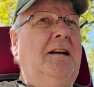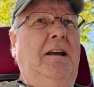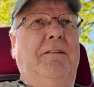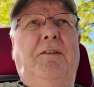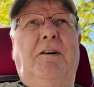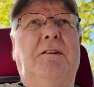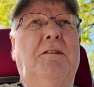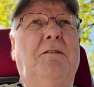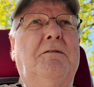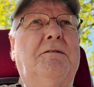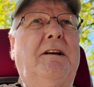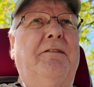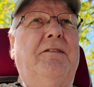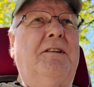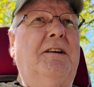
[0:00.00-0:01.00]
if I use
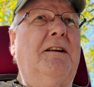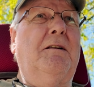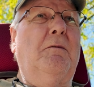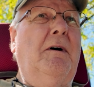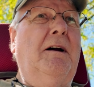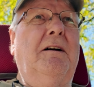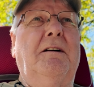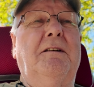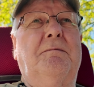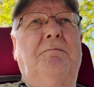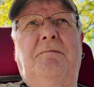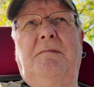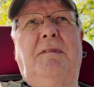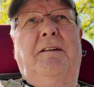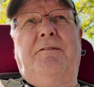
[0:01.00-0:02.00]
everything the way I
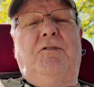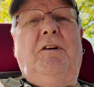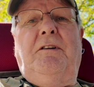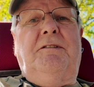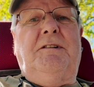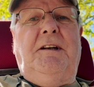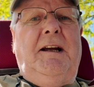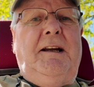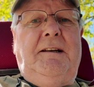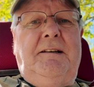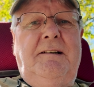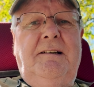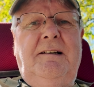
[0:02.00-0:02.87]
have done today.